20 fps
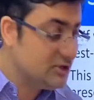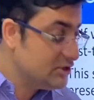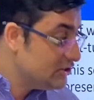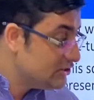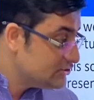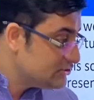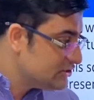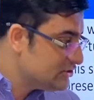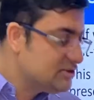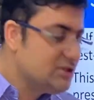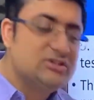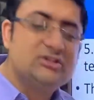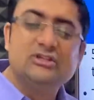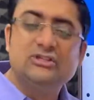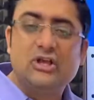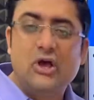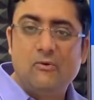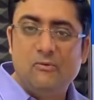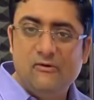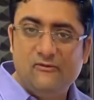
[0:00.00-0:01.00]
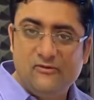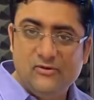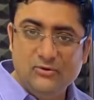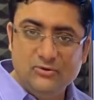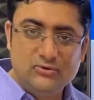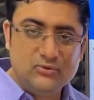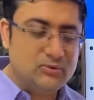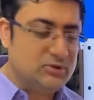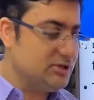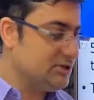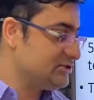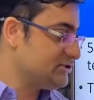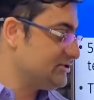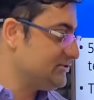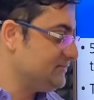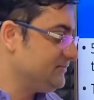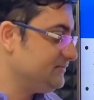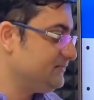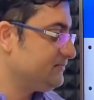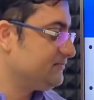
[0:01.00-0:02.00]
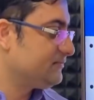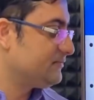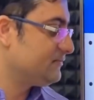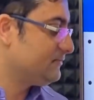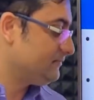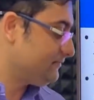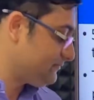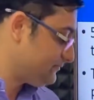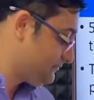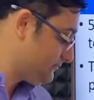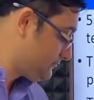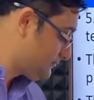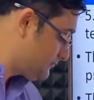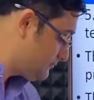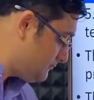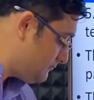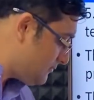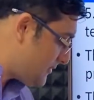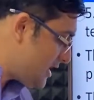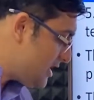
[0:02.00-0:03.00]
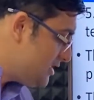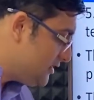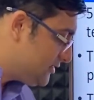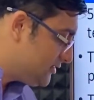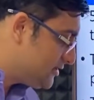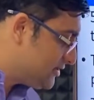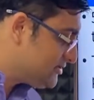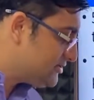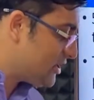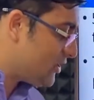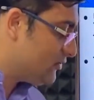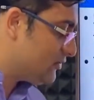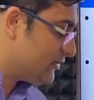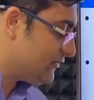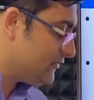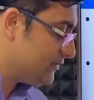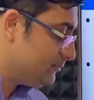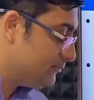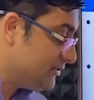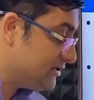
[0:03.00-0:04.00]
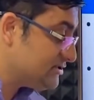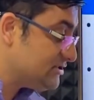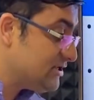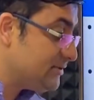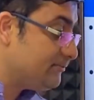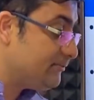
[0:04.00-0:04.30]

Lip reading: So this is how a flute works. The sound of a bursting